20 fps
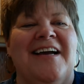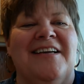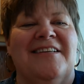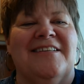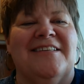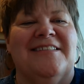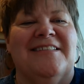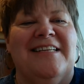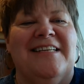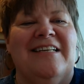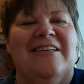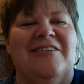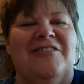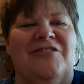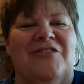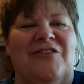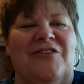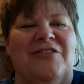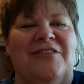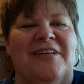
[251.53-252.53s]
Justina
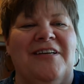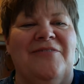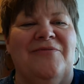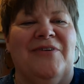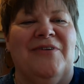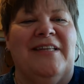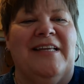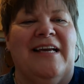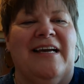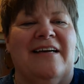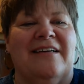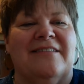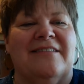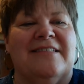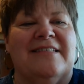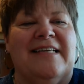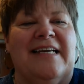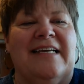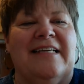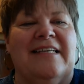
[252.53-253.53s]
Nolan won the
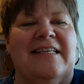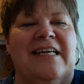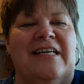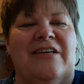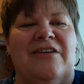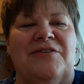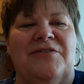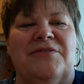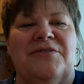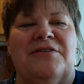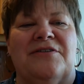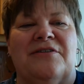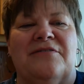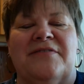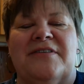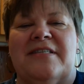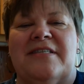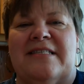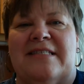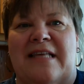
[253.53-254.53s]
Outstanding Youth
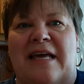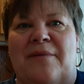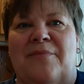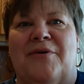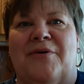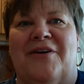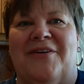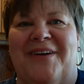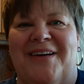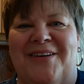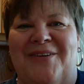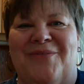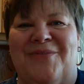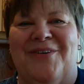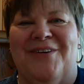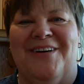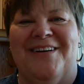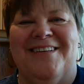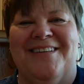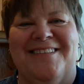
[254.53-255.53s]
Services Librarian
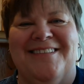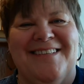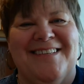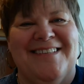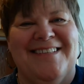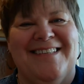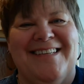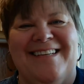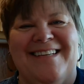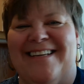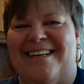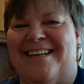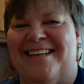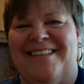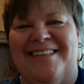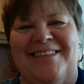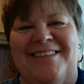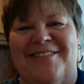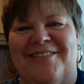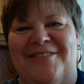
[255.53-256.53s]
Award.
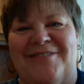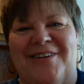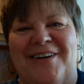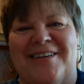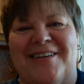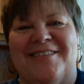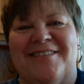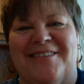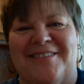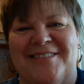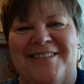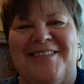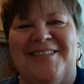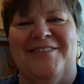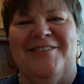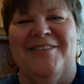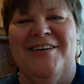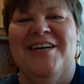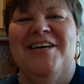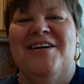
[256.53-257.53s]
Justina, you're a rock star
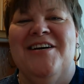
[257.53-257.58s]
too.